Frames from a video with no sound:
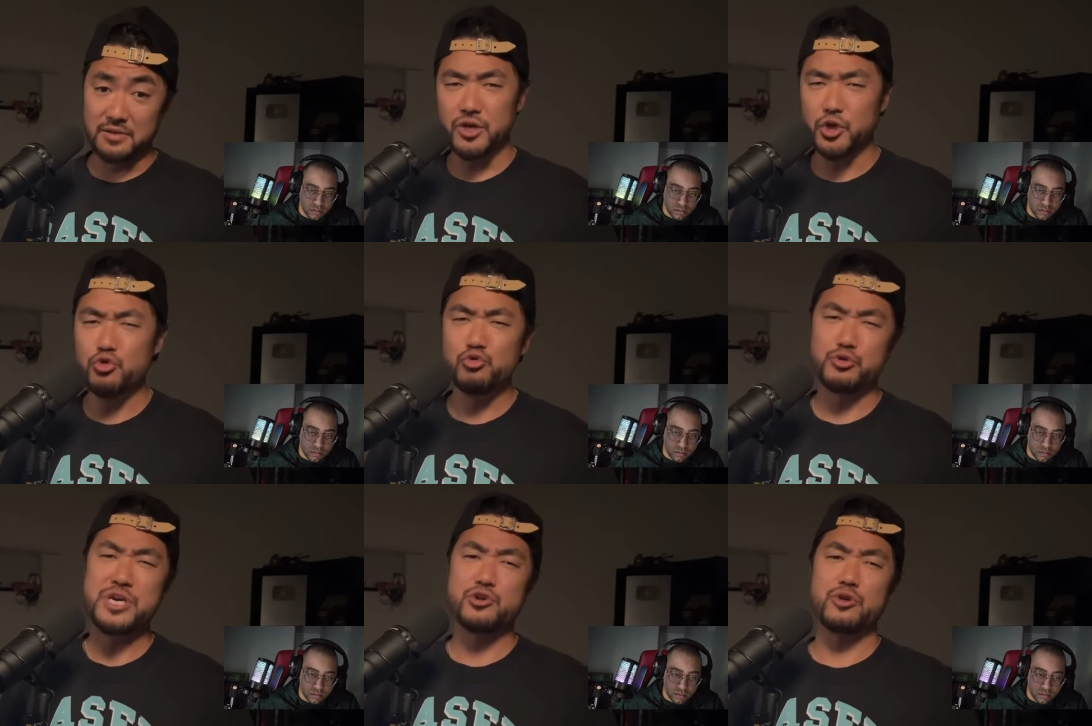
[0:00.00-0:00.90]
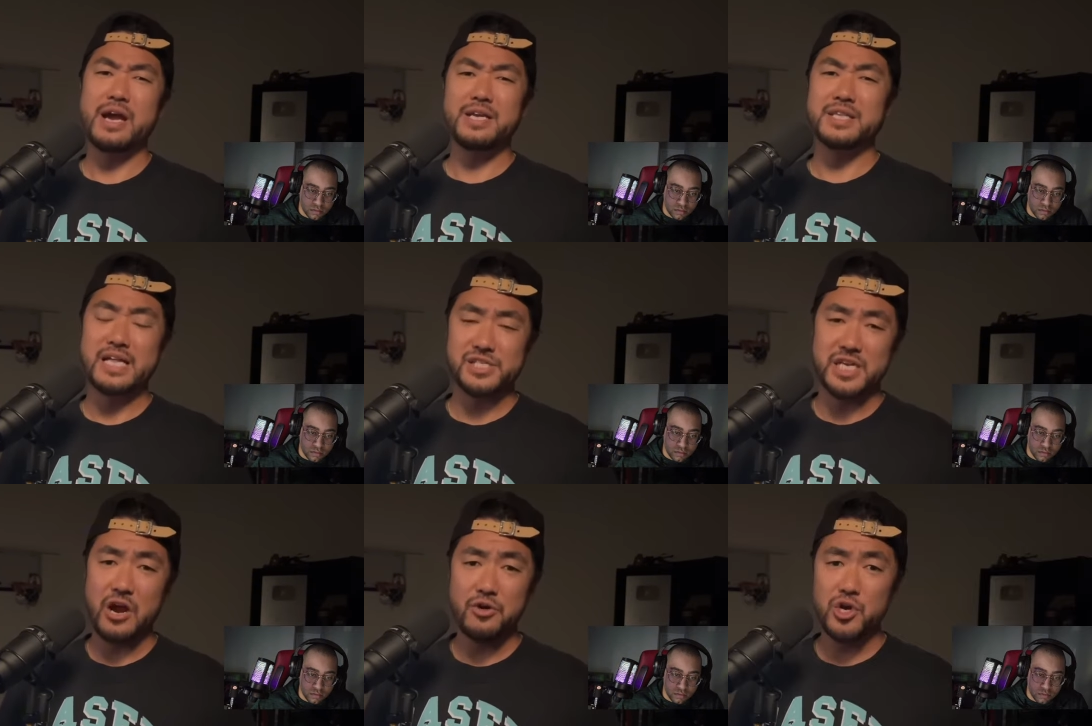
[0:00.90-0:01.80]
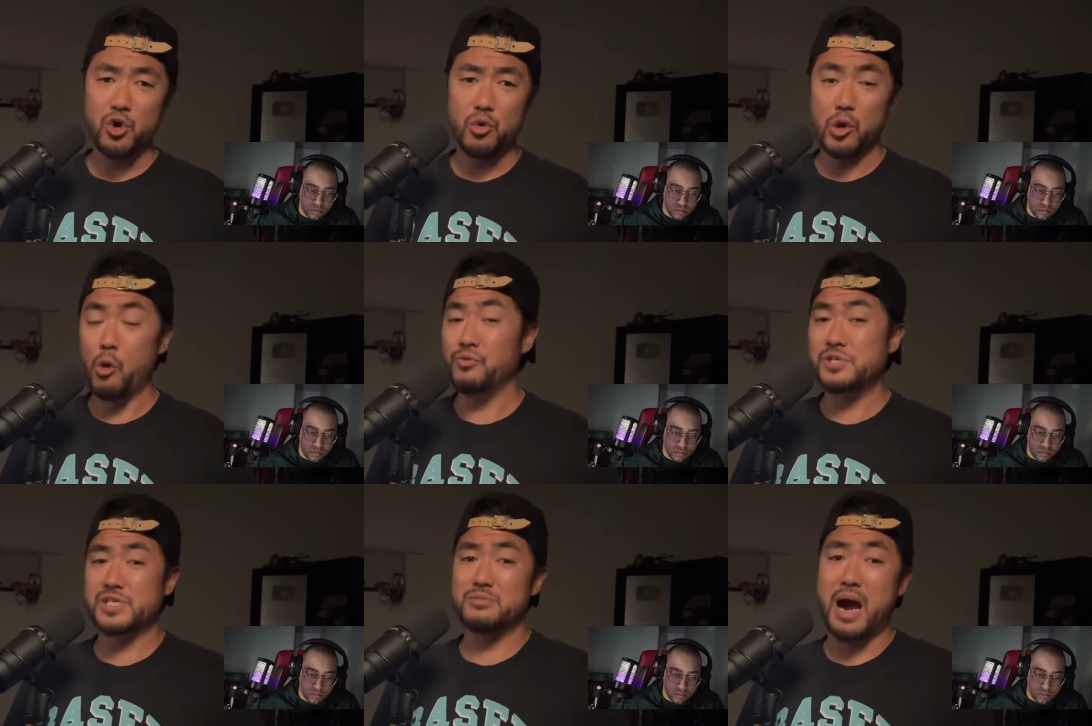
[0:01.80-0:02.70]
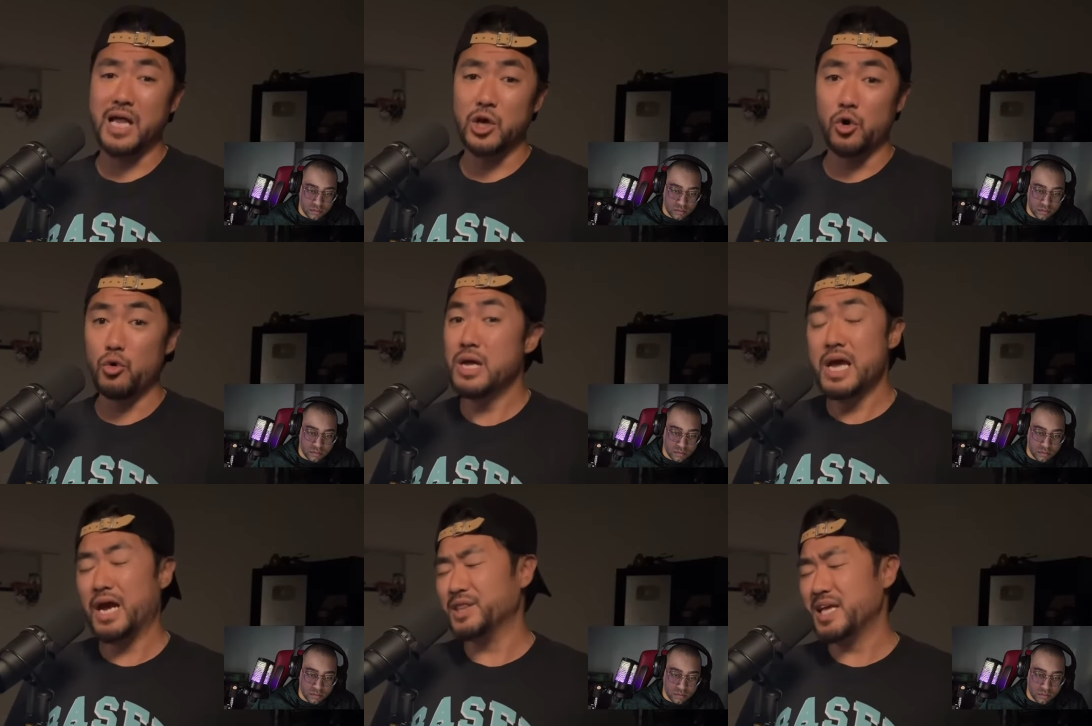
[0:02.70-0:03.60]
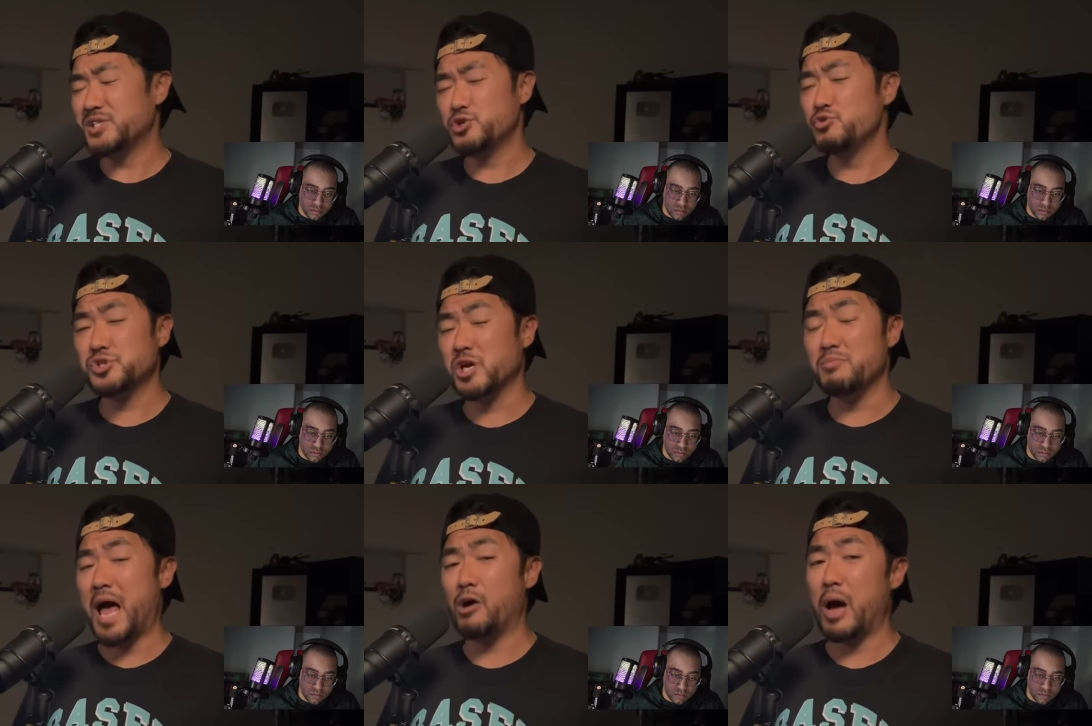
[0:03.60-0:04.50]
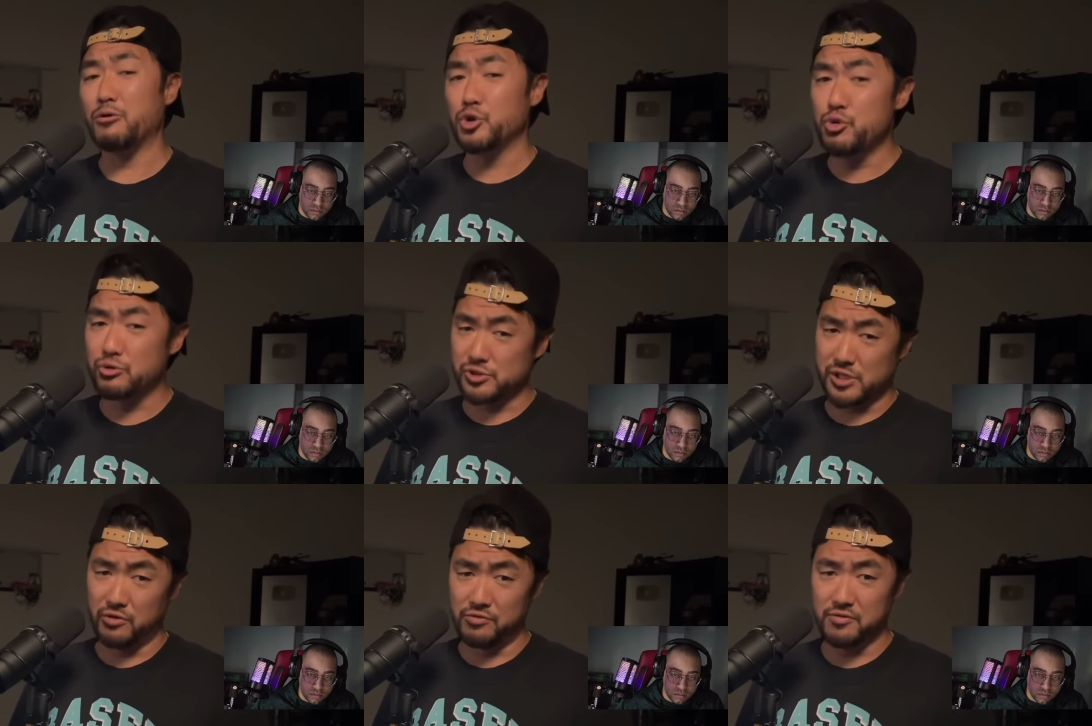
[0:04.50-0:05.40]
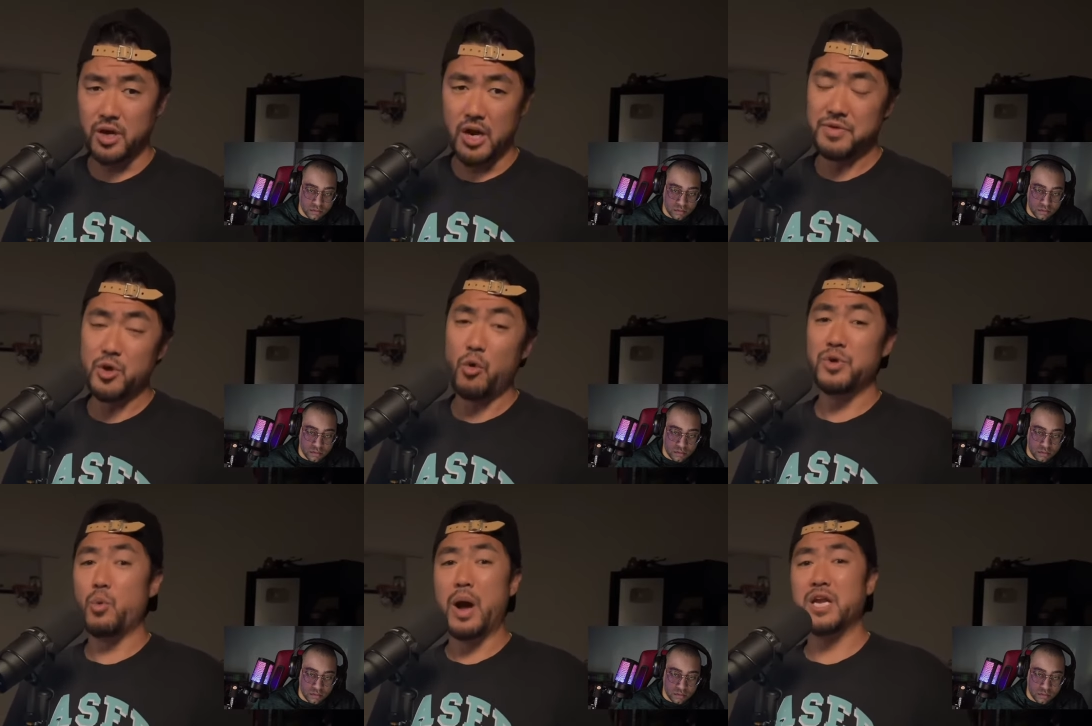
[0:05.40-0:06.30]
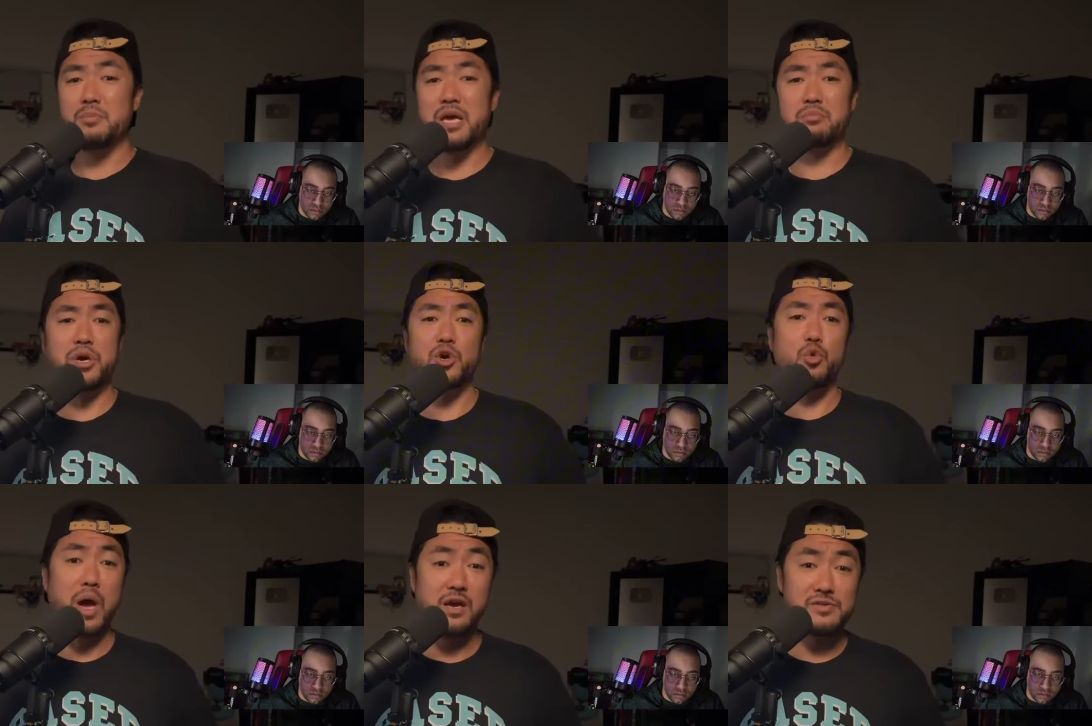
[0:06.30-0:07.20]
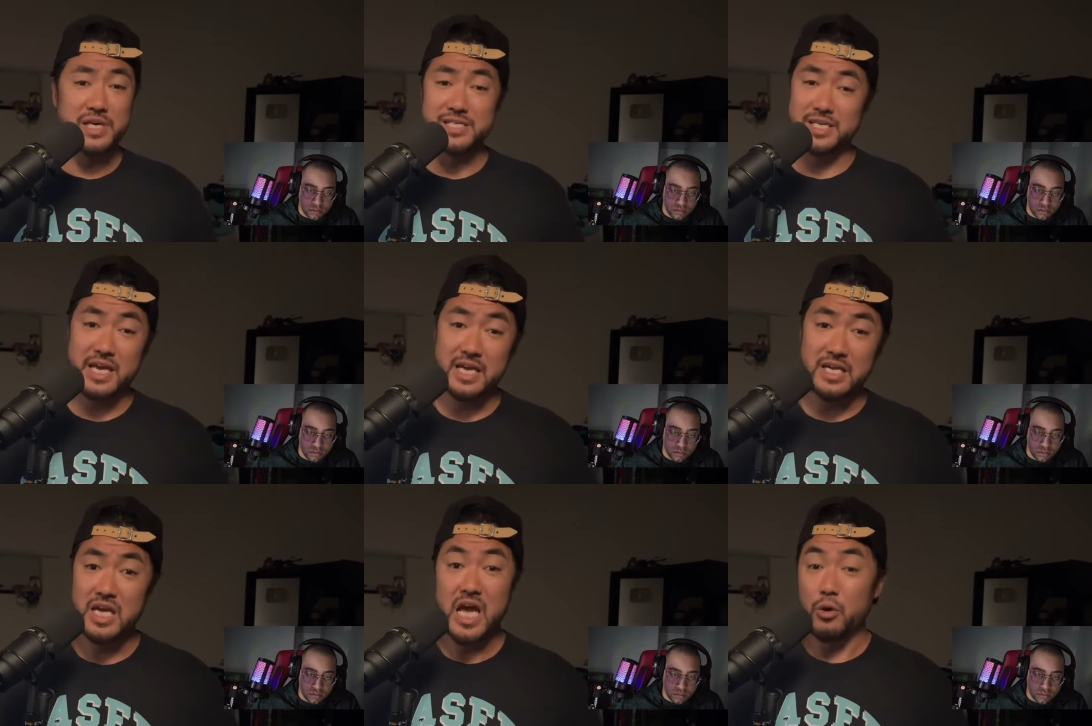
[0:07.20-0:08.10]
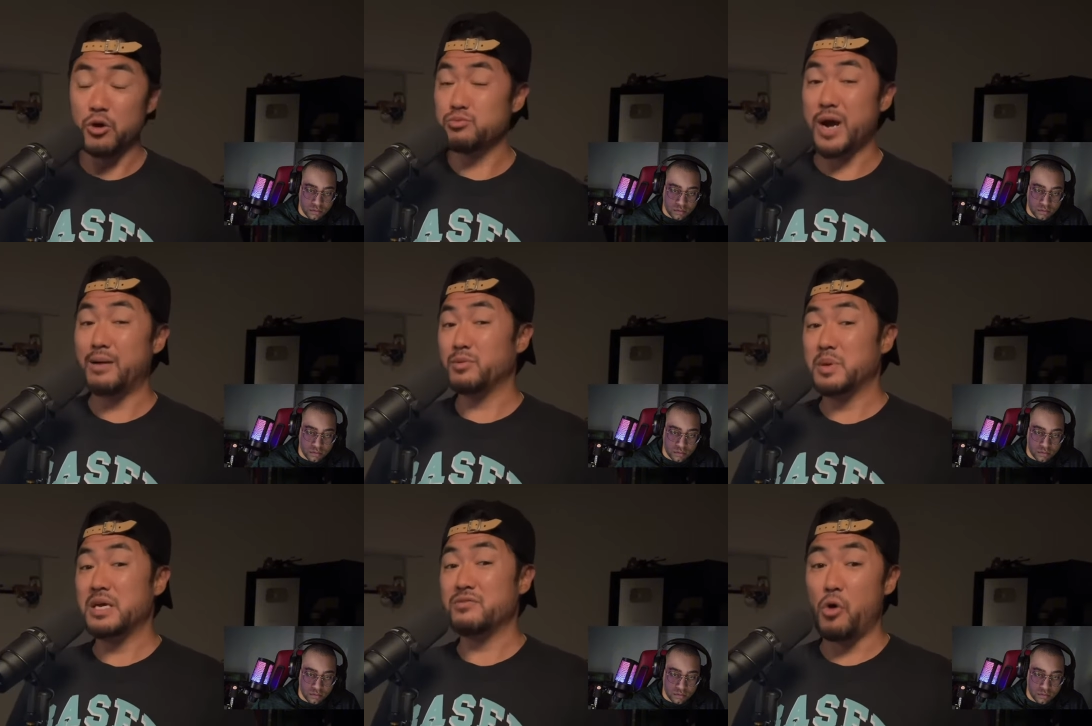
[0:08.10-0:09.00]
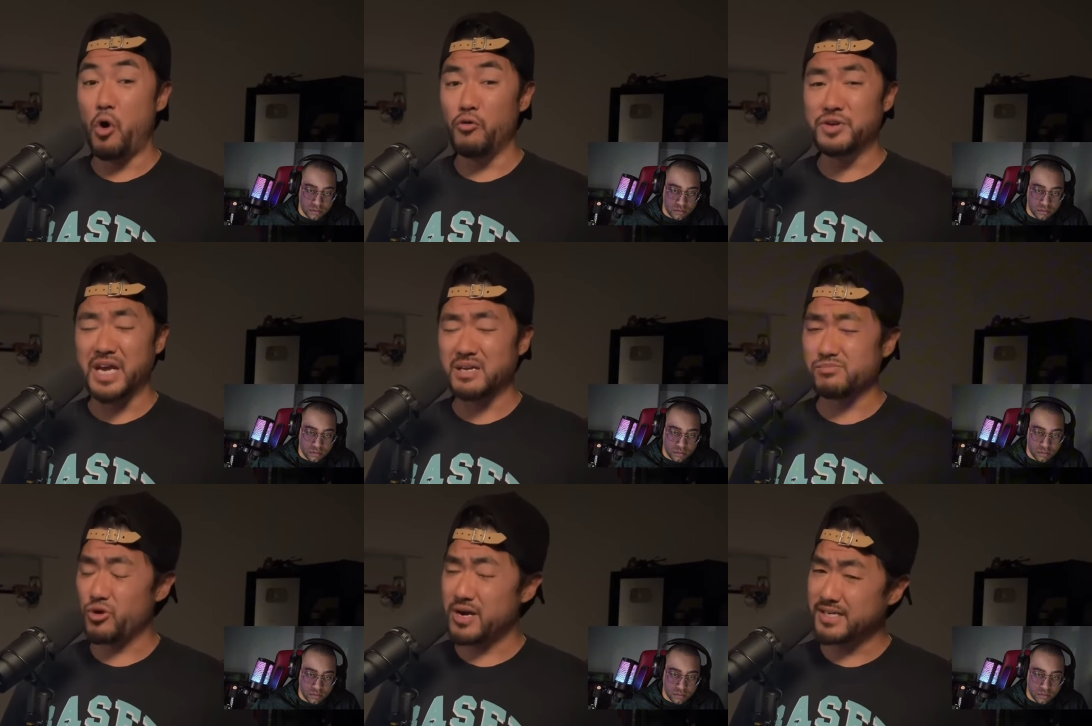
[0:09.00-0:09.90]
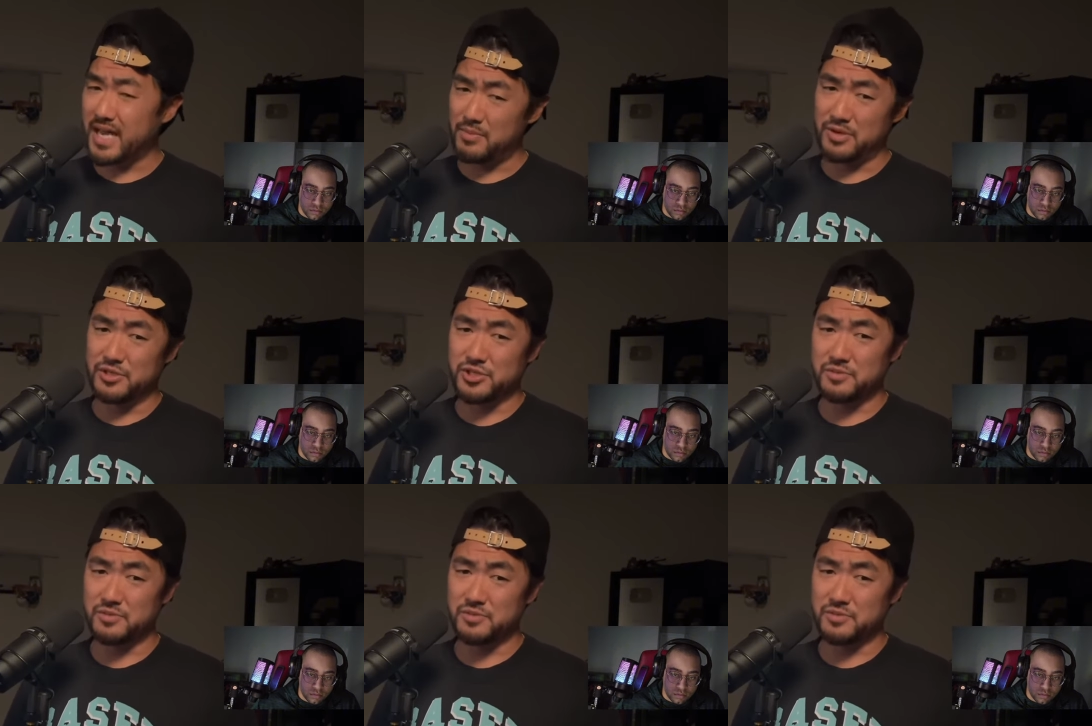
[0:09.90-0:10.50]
Speaker 1: You recreating that scenario will only seem hollow unless you somehow outdo yourself, and the only way to make bigger waves than today would probably involve getting brain damage